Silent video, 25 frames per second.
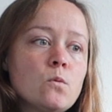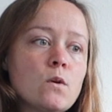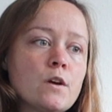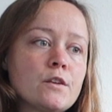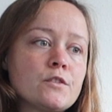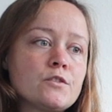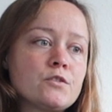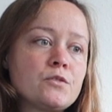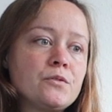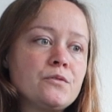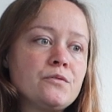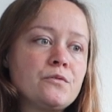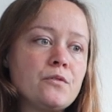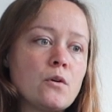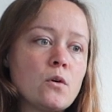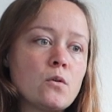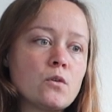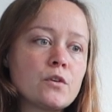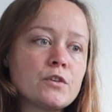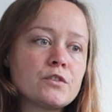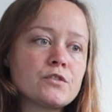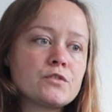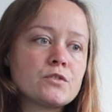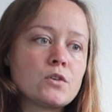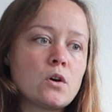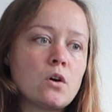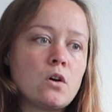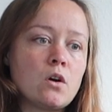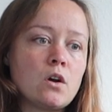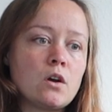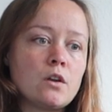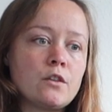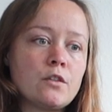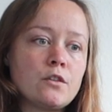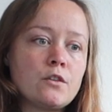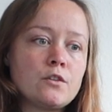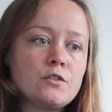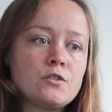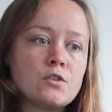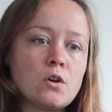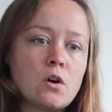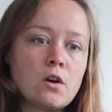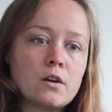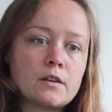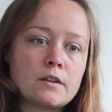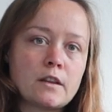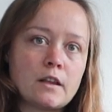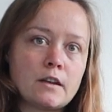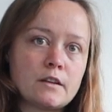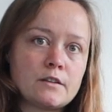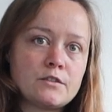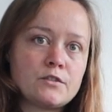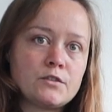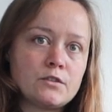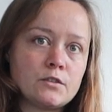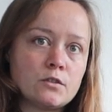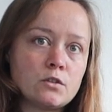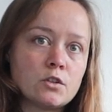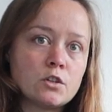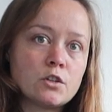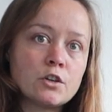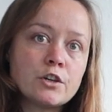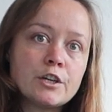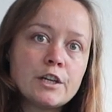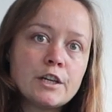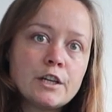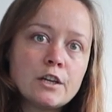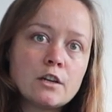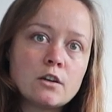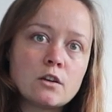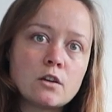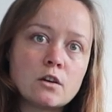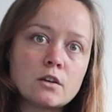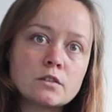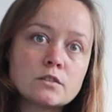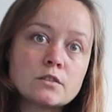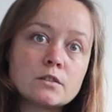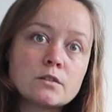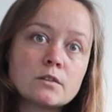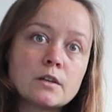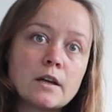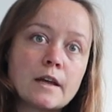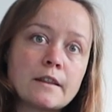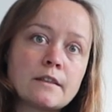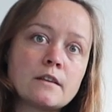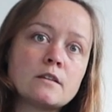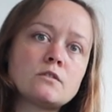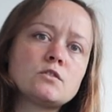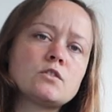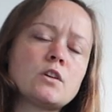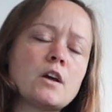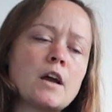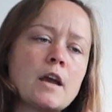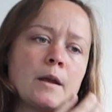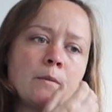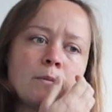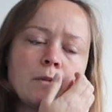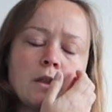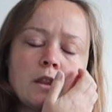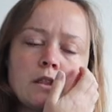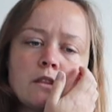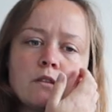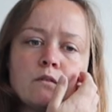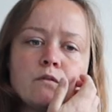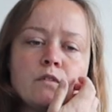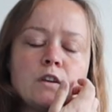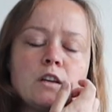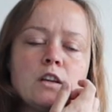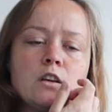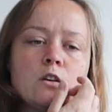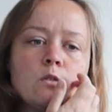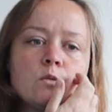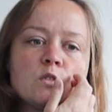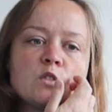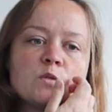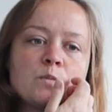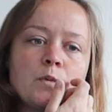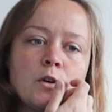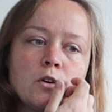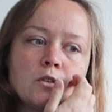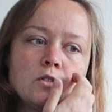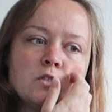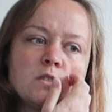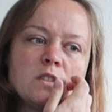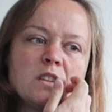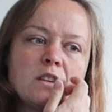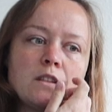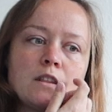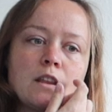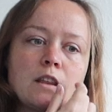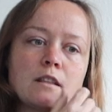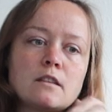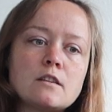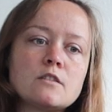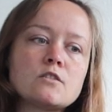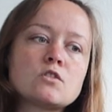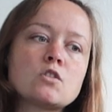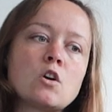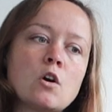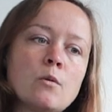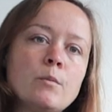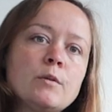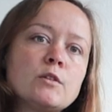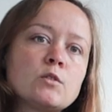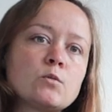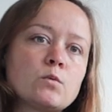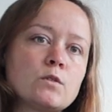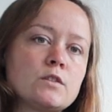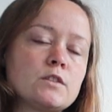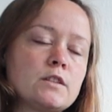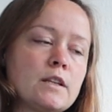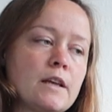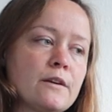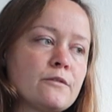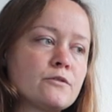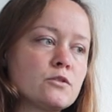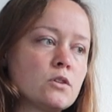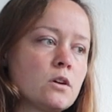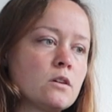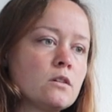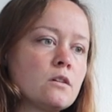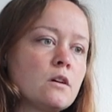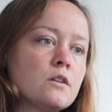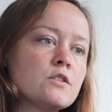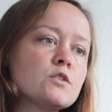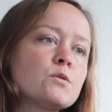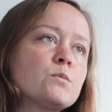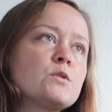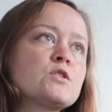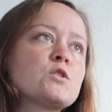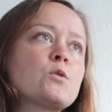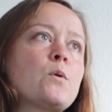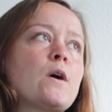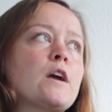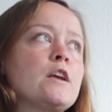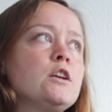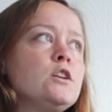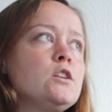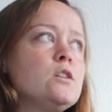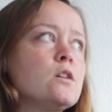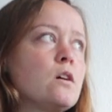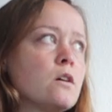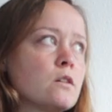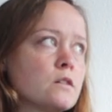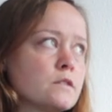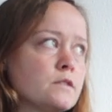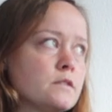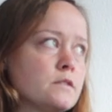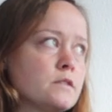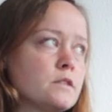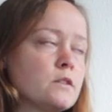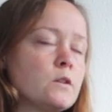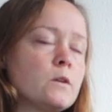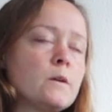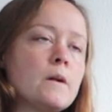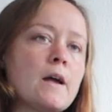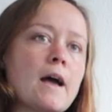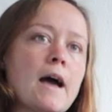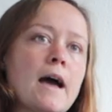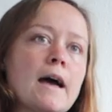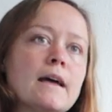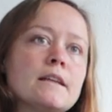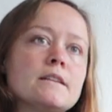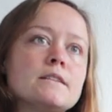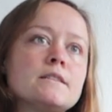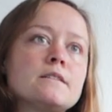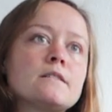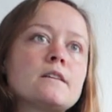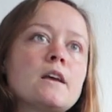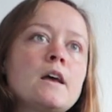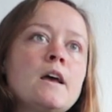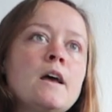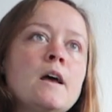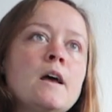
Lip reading: want to focus on the dog that is still learning a lot. At the time that the video was posted, that this comment was left on, Hunter was quite young still. And